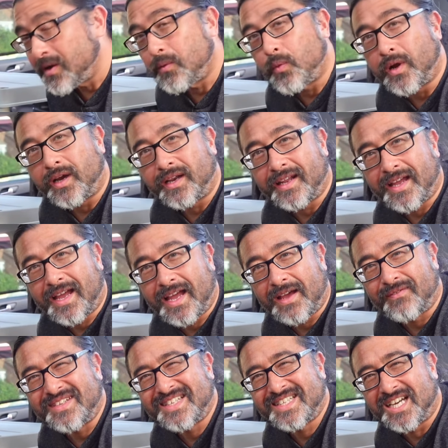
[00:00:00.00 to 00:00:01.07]
we're going to
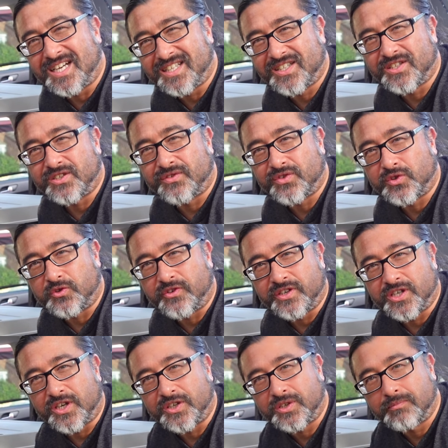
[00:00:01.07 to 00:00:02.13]
have tons of
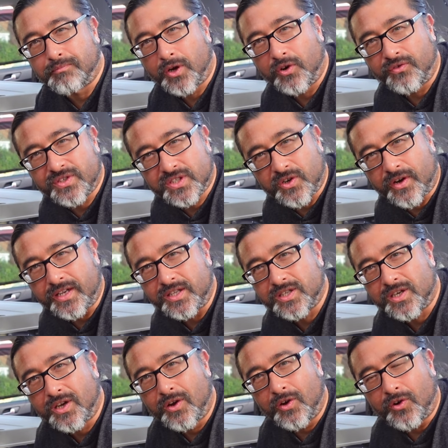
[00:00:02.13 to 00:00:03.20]
storage under both sides
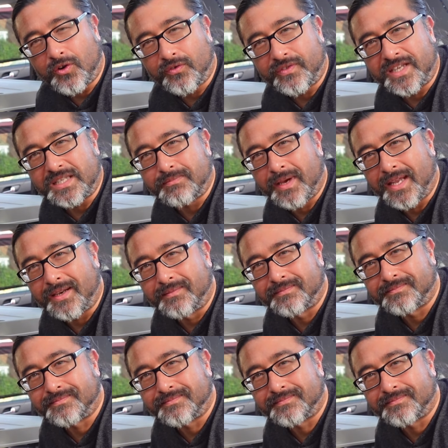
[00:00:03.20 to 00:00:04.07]
of these bed.